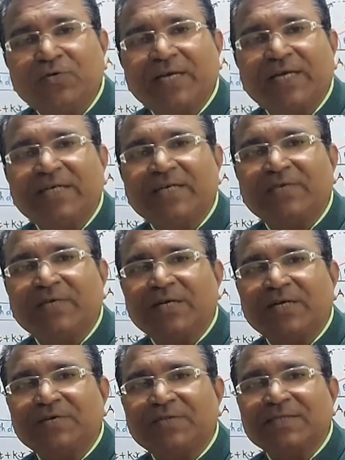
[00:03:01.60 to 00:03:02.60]
light
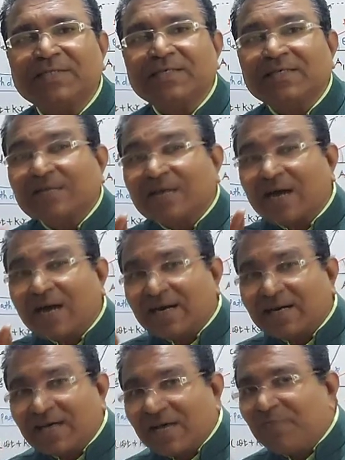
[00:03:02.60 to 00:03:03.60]
waves
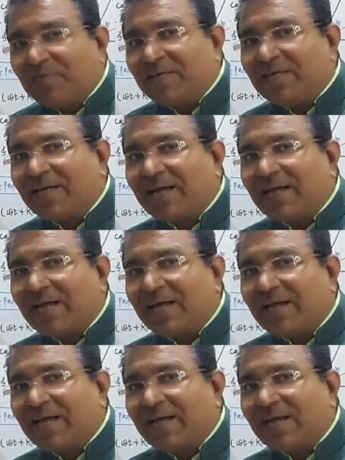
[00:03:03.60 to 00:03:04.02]
arriving